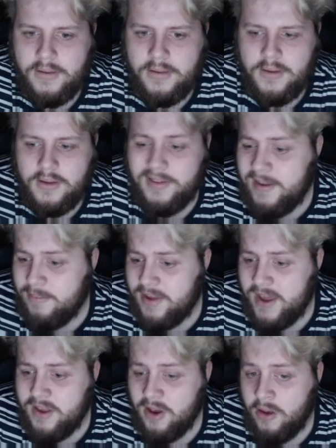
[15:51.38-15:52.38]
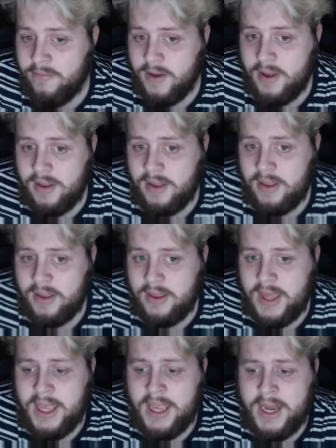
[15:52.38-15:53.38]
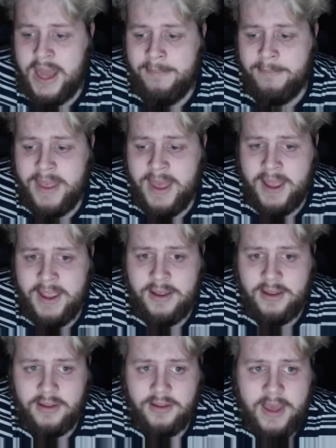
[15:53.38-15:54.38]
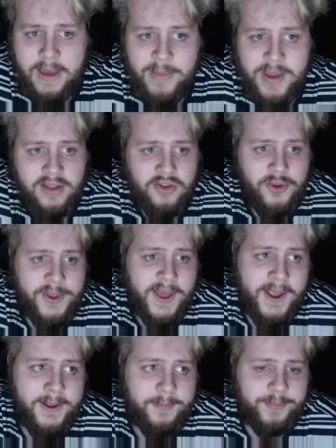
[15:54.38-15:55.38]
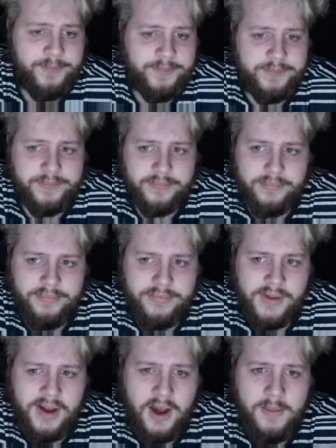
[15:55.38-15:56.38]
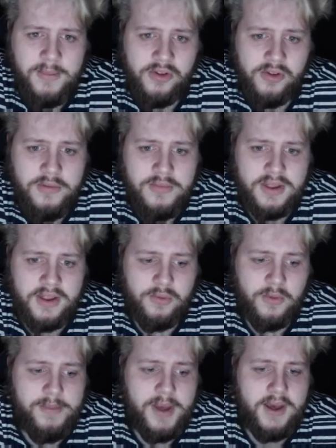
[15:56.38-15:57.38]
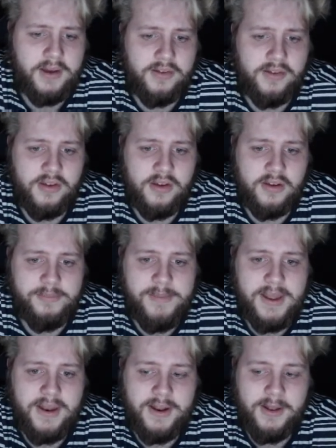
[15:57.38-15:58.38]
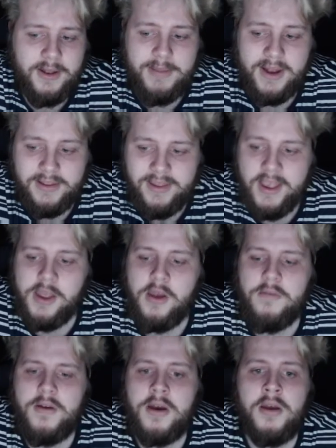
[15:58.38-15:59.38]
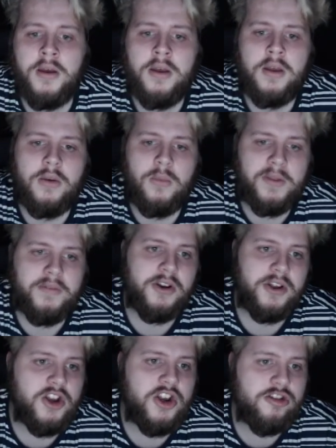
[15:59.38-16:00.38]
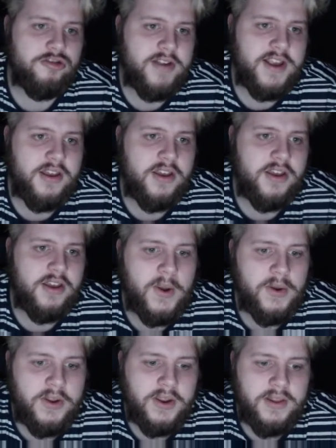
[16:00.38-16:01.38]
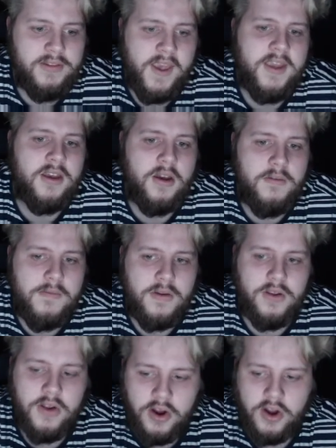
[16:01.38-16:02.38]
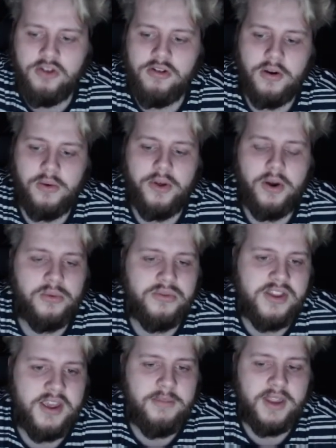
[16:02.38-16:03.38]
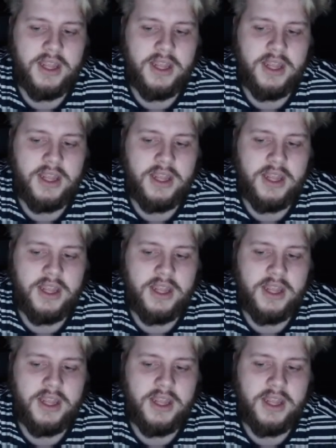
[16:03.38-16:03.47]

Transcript: Takeover in NBA 2K. I'm assuming that's what perks are, a bit like Takeover. When you've got a good streak going on, you can take over and you can control the whole team and you get a